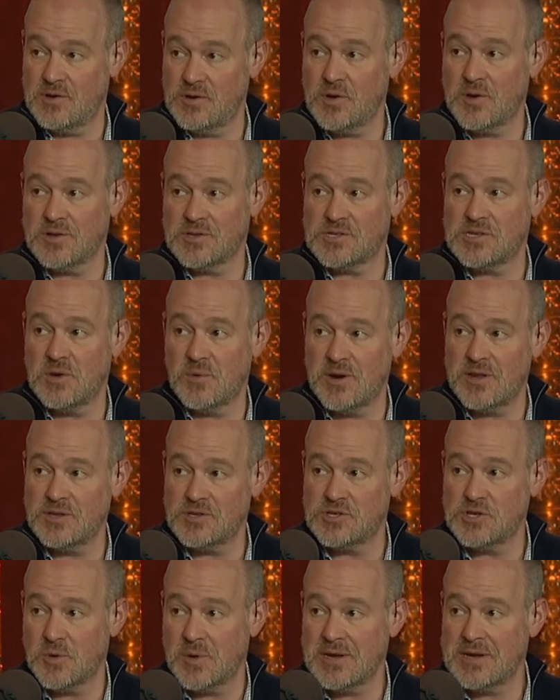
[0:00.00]
and you could see what
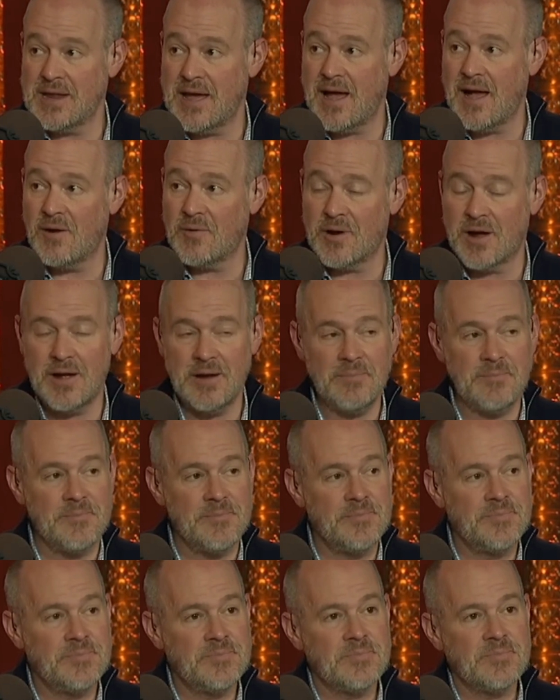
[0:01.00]
he's doing now, right?
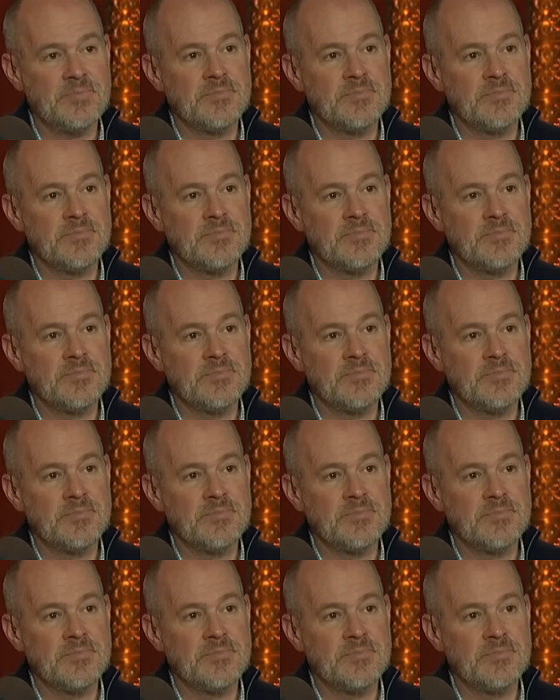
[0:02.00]
Mm-hmm.